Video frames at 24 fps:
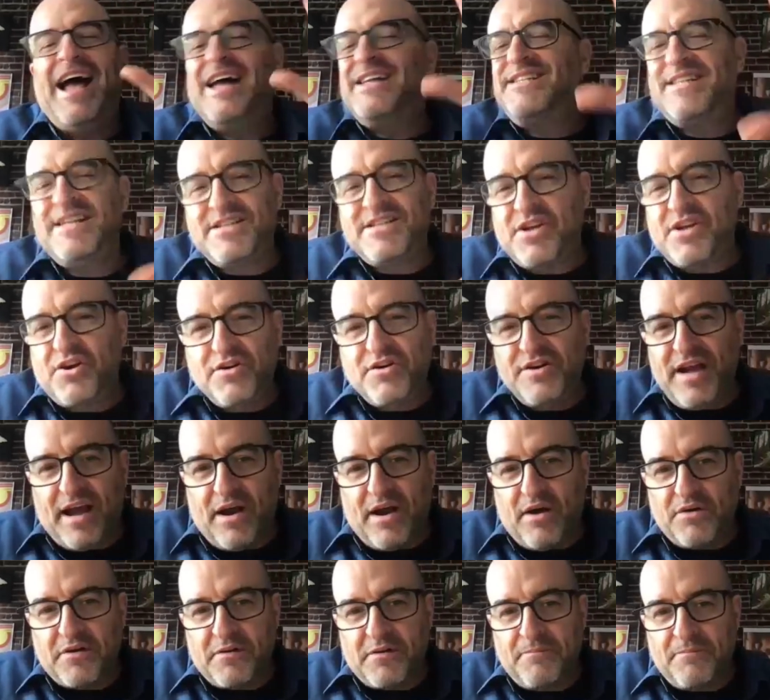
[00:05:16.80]
as it turned
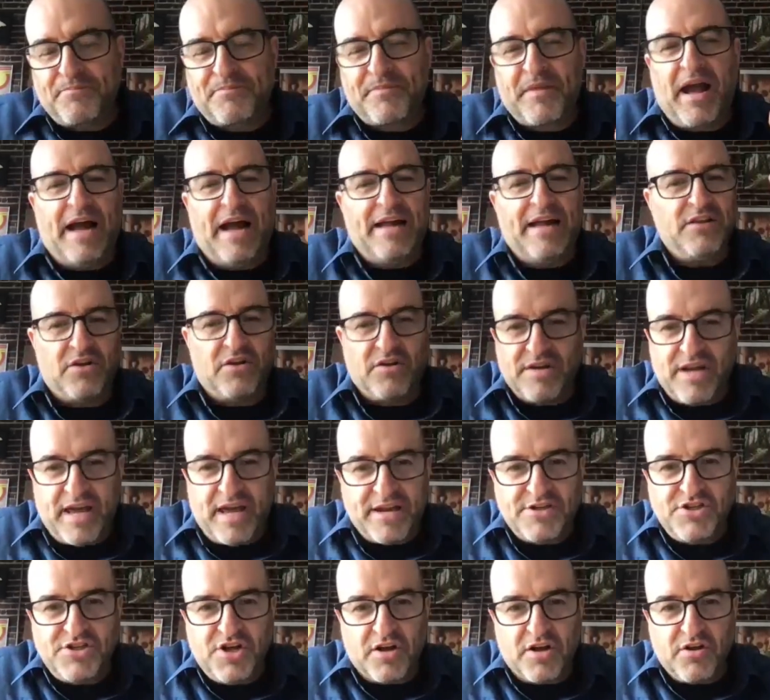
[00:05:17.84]
out, I learned
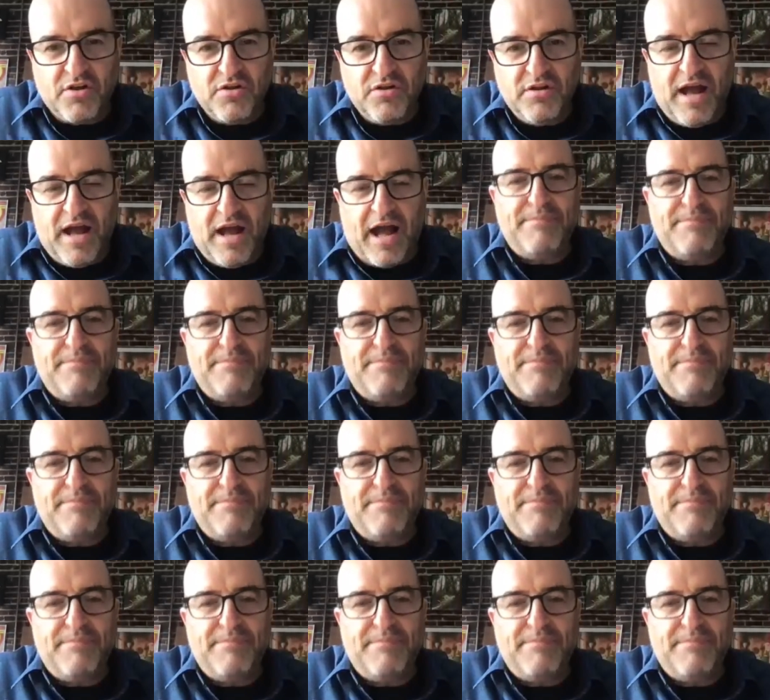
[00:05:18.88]
how to juggle.